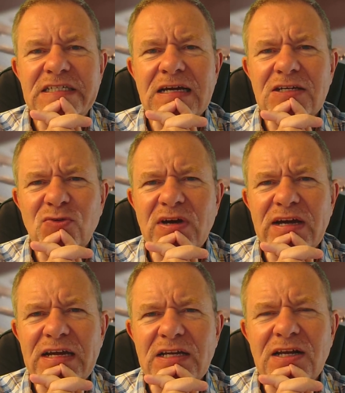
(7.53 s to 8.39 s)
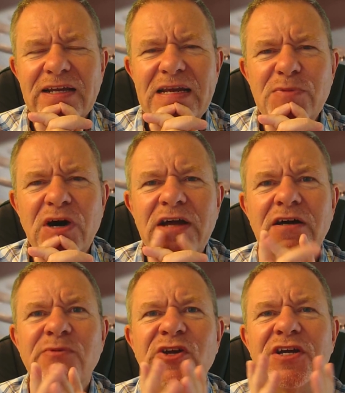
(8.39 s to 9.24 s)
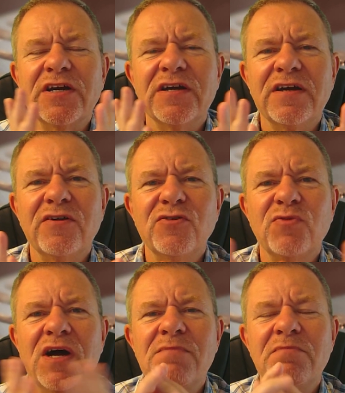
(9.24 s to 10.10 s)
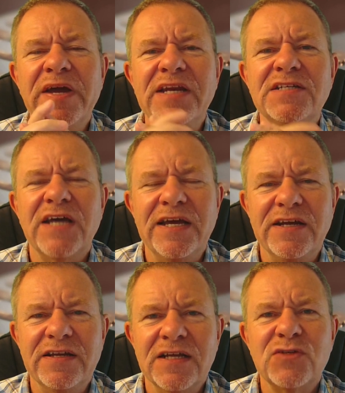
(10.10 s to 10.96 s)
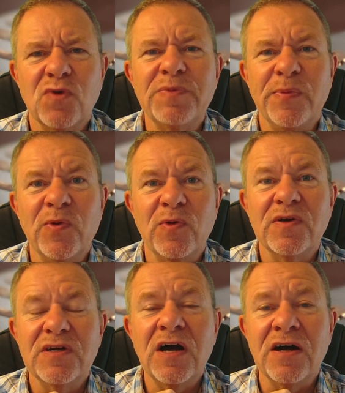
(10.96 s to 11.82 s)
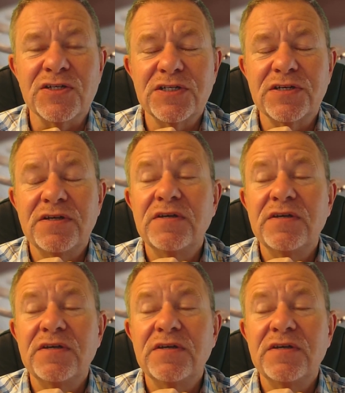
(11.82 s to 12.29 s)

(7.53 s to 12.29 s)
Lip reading: How do I clean my harmonica? How do I maintain it? That's what people ask.